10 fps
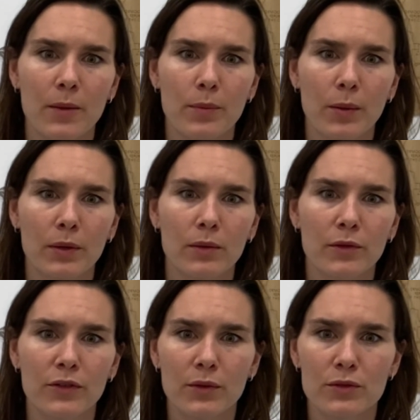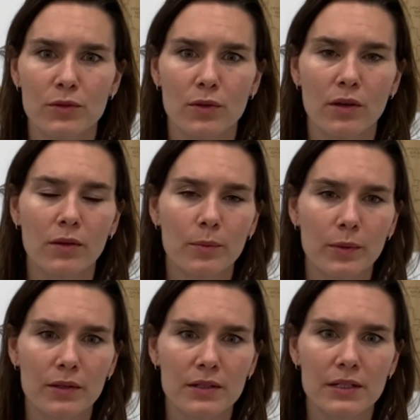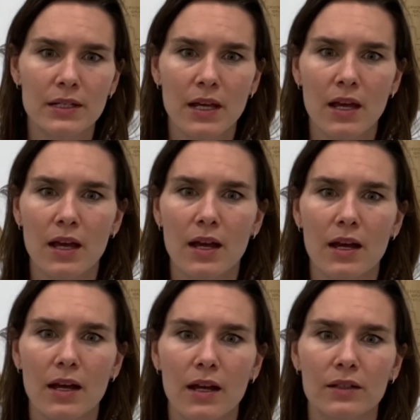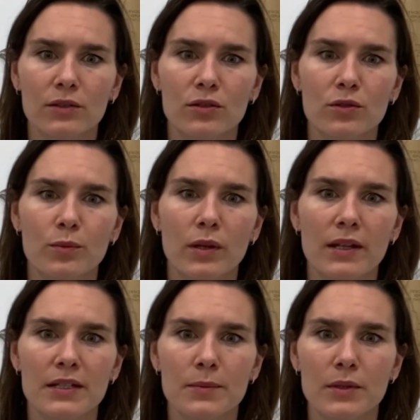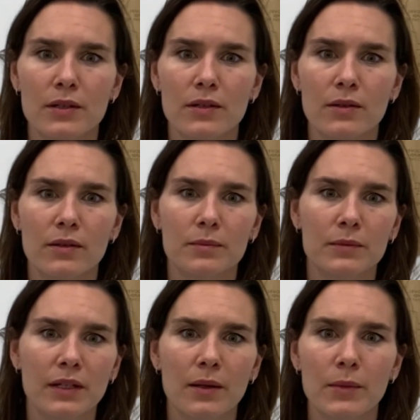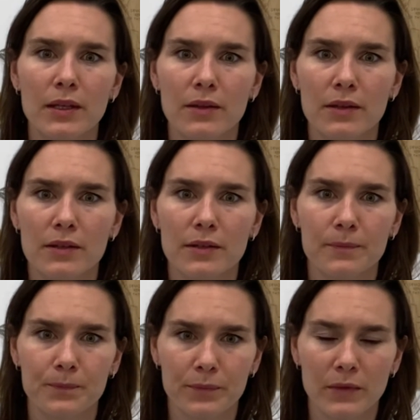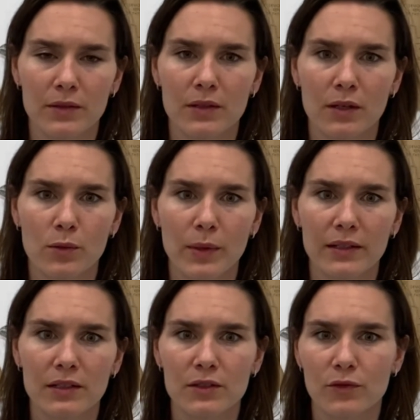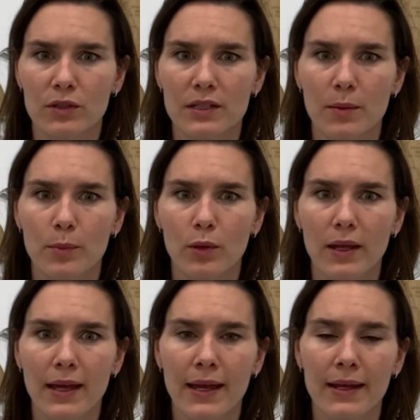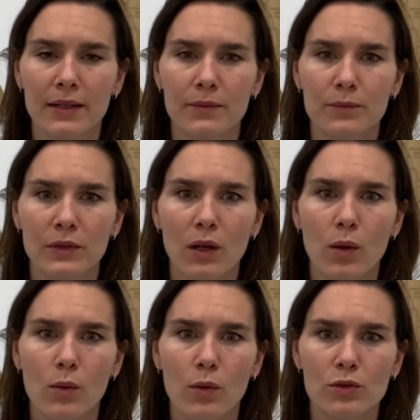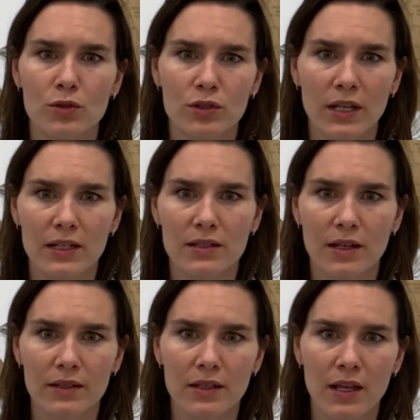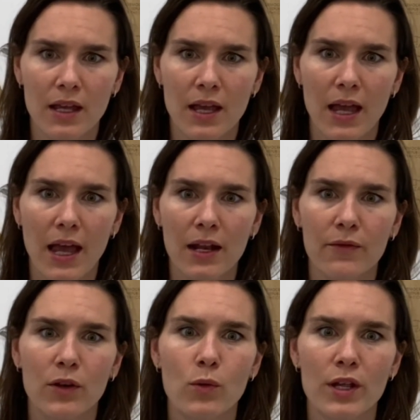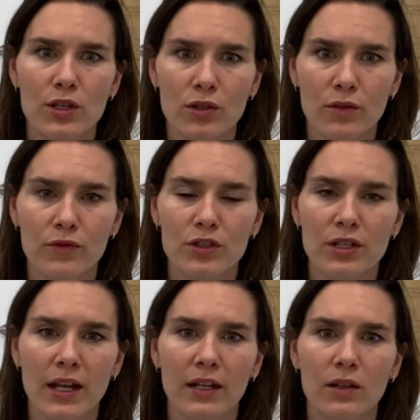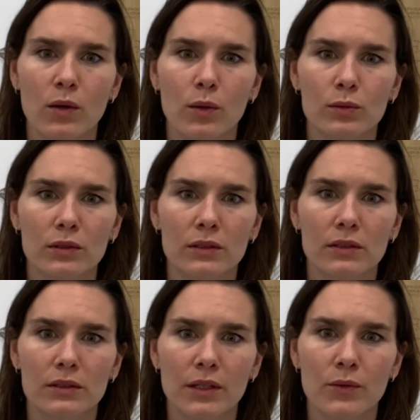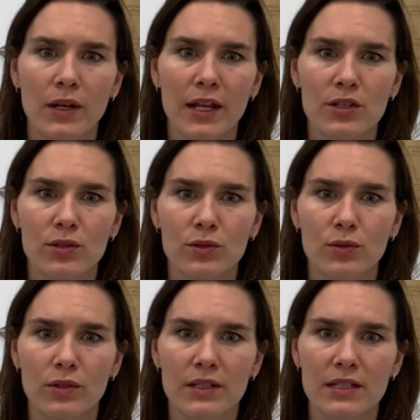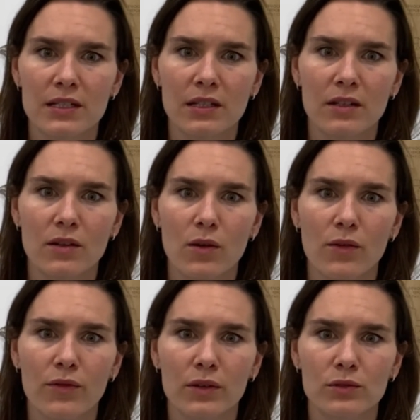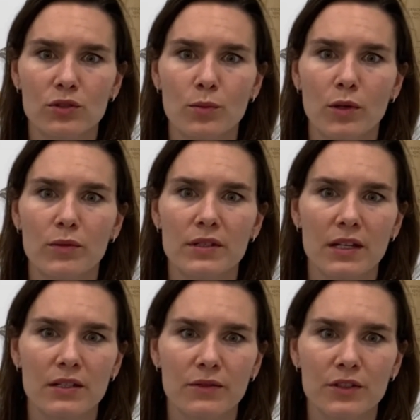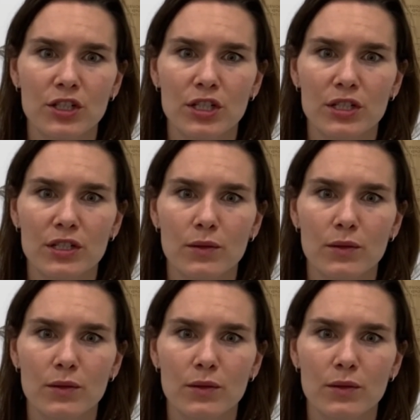papillomavirus or herpes, toxoplasma, chlamydia, trachomatis, for example. And the law also states that an evaluation of the genetic load in relation to the existence of autosomal recessive genes